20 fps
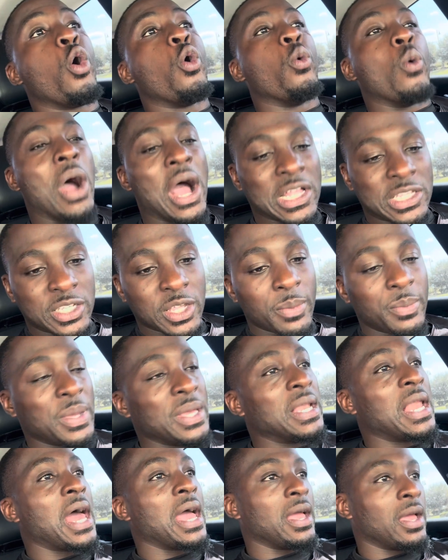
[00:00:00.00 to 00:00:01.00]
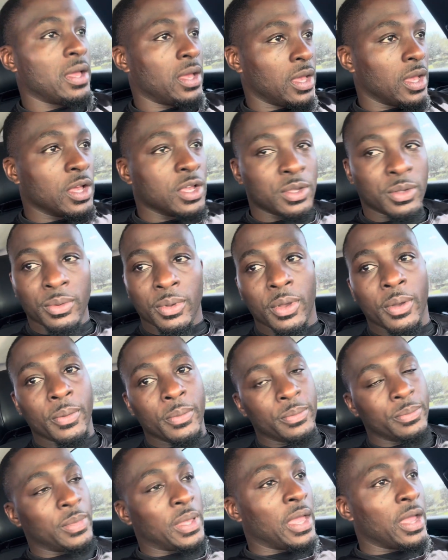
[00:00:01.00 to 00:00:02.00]
Watch him be like, uh, uh,
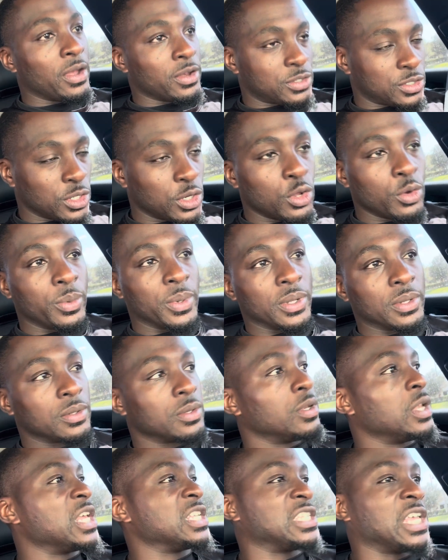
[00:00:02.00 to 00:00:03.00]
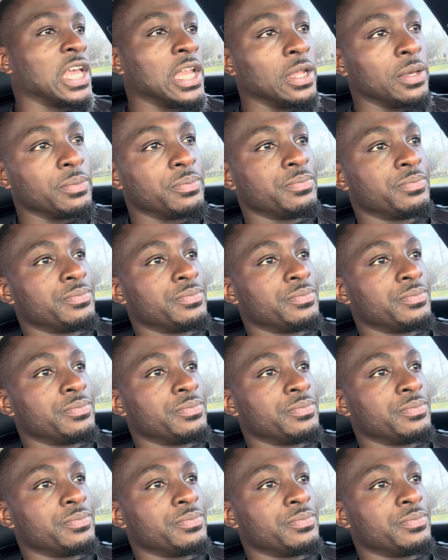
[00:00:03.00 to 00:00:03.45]
Erickson Lubin. Let's get it.